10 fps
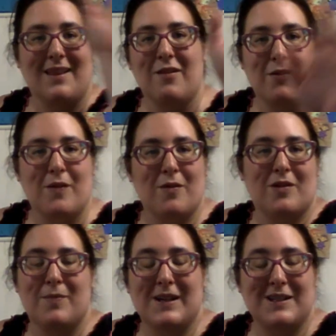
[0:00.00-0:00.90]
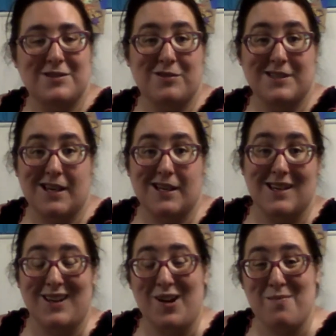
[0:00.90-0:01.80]
Hello everyone and welcome back to Soul Stained
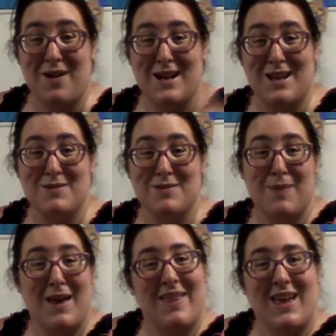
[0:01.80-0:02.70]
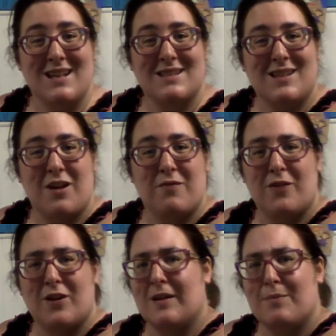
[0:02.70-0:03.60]
Ink. My name is Beth and it's time
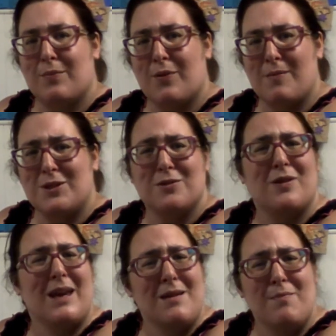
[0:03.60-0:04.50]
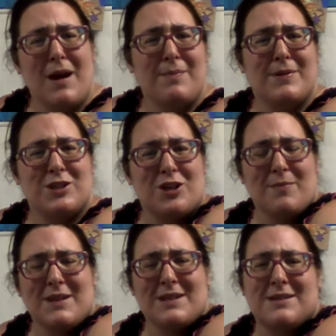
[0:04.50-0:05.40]
for an impromptu in my
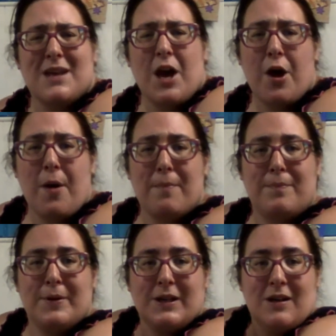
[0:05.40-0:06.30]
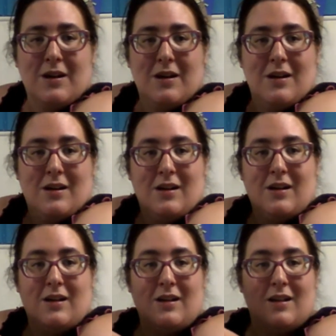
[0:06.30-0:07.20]
pajamas book
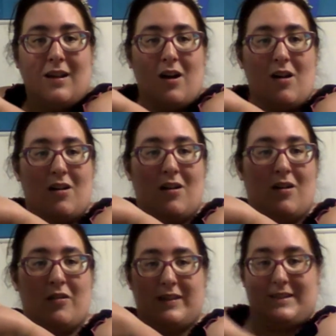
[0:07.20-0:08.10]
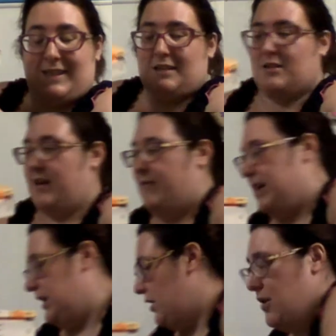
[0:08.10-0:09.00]
haul. Oh, these things are heavy.
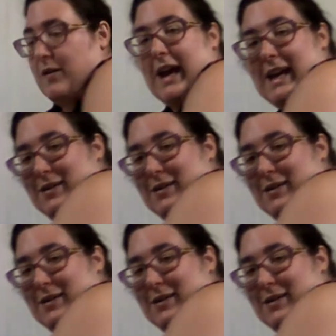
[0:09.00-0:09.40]
Okay.